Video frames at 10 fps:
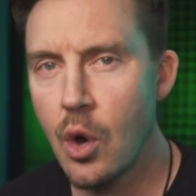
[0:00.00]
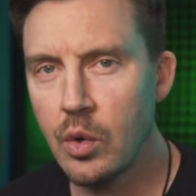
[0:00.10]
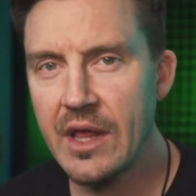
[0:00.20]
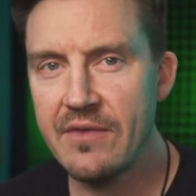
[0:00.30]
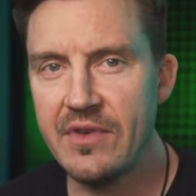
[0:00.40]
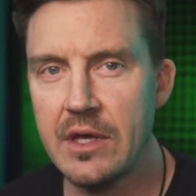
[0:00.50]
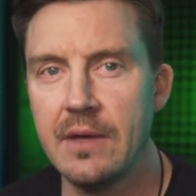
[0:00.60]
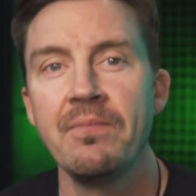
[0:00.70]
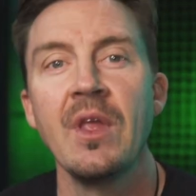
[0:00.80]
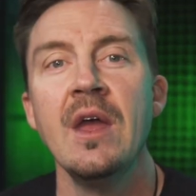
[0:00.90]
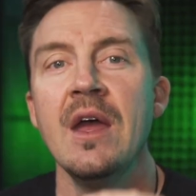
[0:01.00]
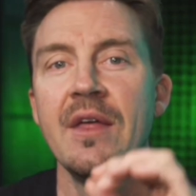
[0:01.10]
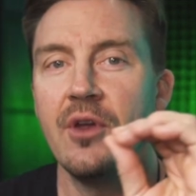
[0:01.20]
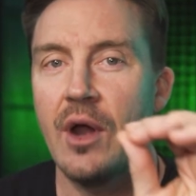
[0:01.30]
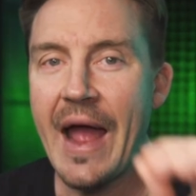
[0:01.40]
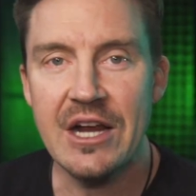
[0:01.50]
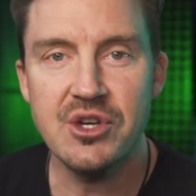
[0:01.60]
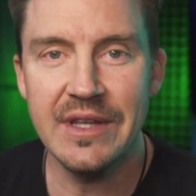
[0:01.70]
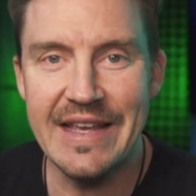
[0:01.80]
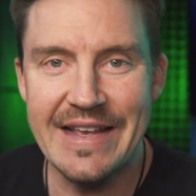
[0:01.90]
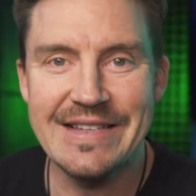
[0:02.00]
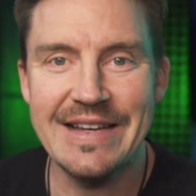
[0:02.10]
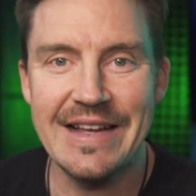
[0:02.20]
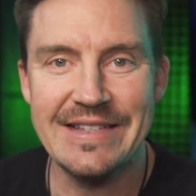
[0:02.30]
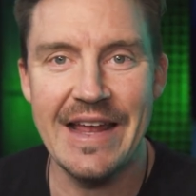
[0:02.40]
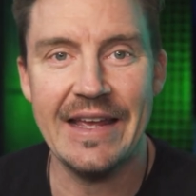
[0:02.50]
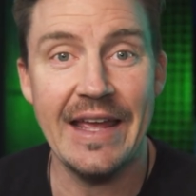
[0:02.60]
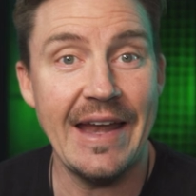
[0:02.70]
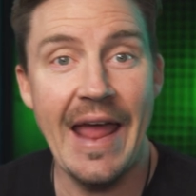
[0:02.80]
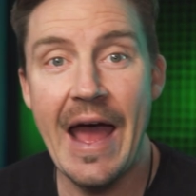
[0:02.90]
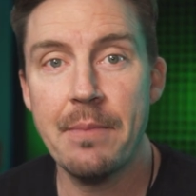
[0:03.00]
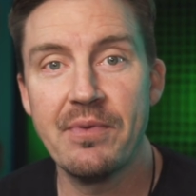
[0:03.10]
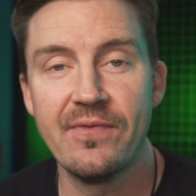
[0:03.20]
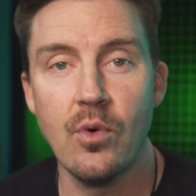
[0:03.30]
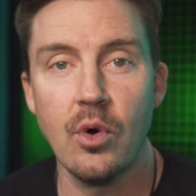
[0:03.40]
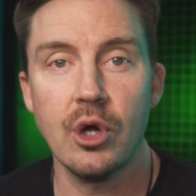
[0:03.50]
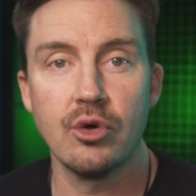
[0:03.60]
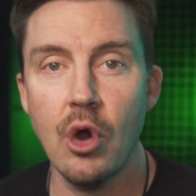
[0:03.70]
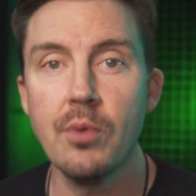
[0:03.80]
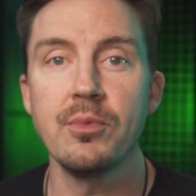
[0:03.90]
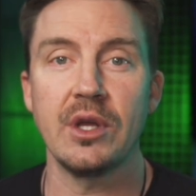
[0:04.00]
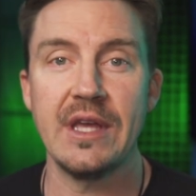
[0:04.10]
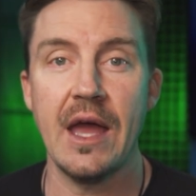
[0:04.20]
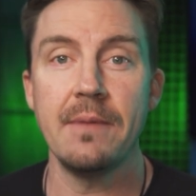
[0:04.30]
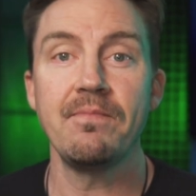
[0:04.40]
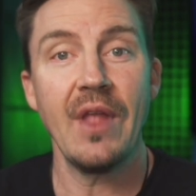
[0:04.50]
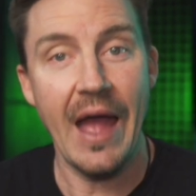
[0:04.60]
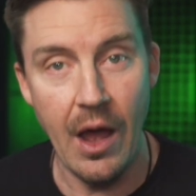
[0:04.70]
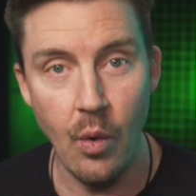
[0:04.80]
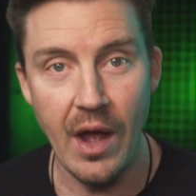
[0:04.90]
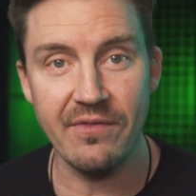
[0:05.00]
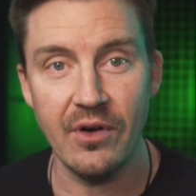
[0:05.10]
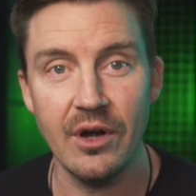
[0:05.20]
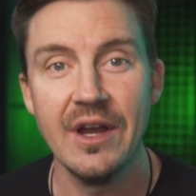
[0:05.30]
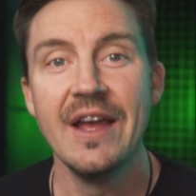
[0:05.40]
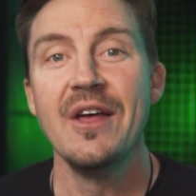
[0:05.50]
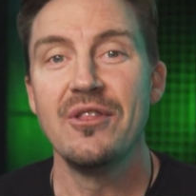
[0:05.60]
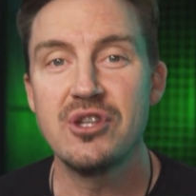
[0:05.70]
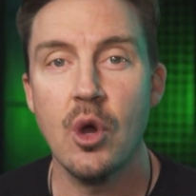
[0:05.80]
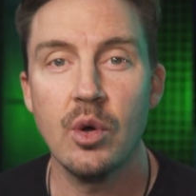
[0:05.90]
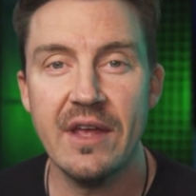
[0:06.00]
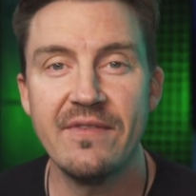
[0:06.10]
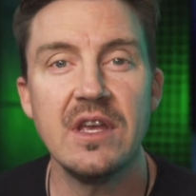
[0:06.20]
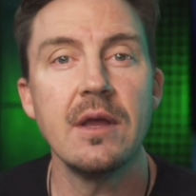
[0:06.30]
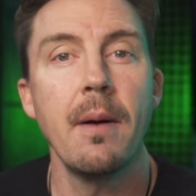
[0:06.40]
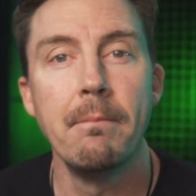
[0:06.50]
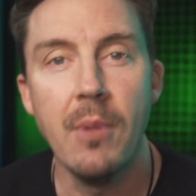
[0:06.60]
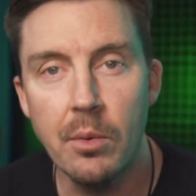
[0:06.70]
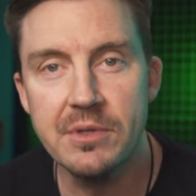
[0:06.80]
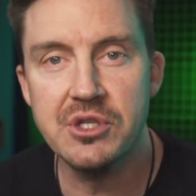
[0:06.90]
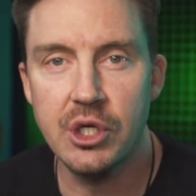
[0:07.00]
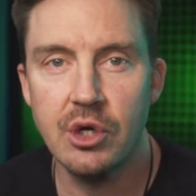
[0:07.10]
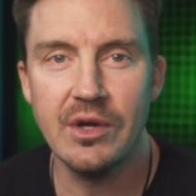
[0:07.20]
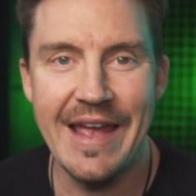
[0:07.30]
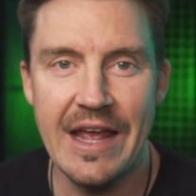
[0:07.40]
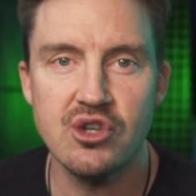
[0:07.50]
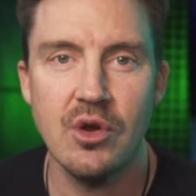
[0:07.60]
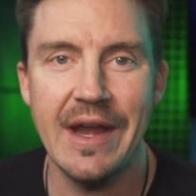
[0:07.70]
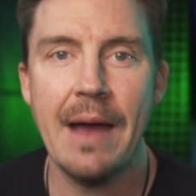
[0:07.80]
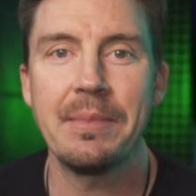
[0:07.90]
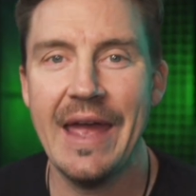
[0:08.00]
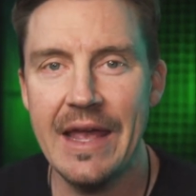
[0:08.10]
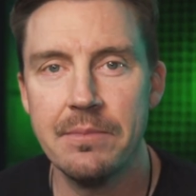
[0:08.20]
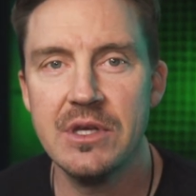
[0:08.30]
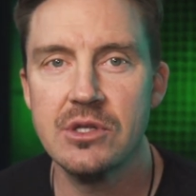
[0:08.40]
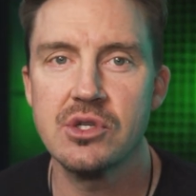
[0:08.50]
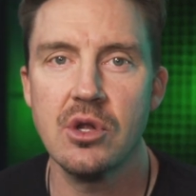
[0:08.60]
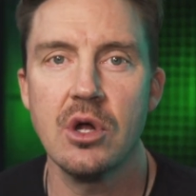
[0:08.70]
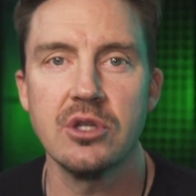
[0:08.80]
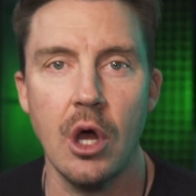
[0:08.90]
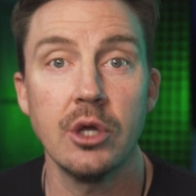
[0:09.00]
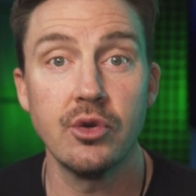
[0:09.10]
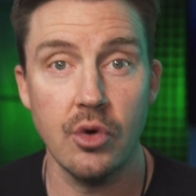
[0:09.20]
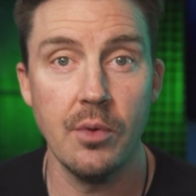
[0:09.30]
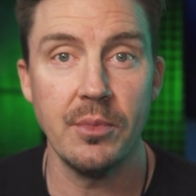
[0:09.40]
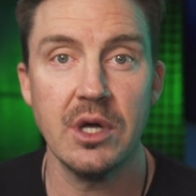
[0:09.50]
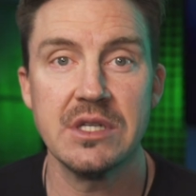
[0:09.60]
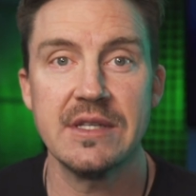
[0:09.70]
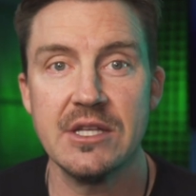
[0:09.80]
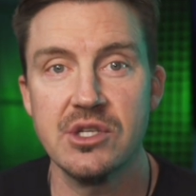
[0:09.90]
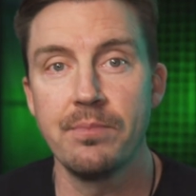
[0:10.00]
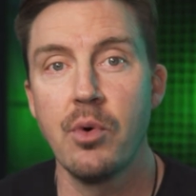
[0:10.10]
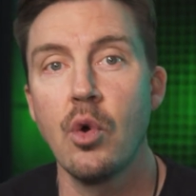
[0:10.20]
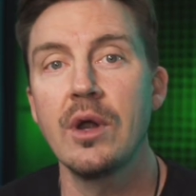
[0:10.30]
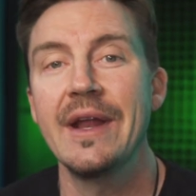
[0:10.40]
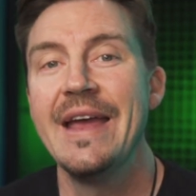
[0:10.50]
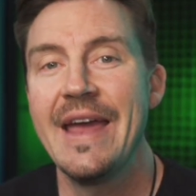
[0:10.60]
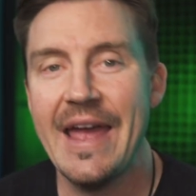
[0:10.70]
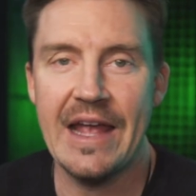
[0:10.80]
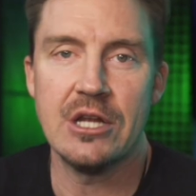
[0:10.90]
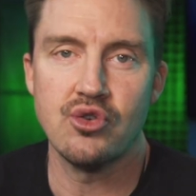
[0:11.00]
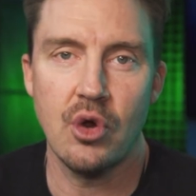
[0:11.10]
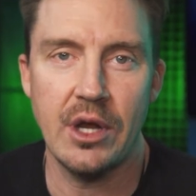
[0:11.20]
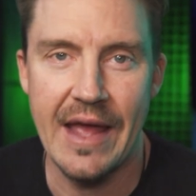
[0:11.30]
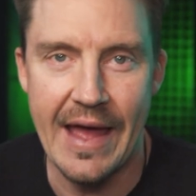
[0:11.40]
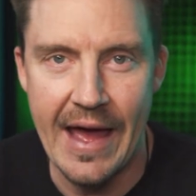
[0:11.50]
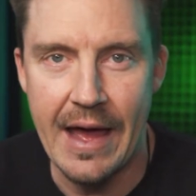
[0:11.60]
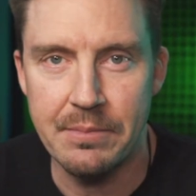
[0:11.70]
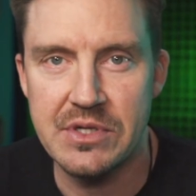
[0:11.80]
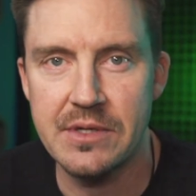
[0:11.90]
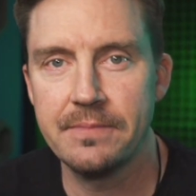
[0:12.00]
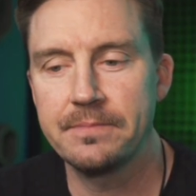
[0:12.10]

Total AV, there actually isn't a dedicated app for Chromebook yet. However, the Total AV mobile security Android app can be installed on Chromebooks that support Android apps.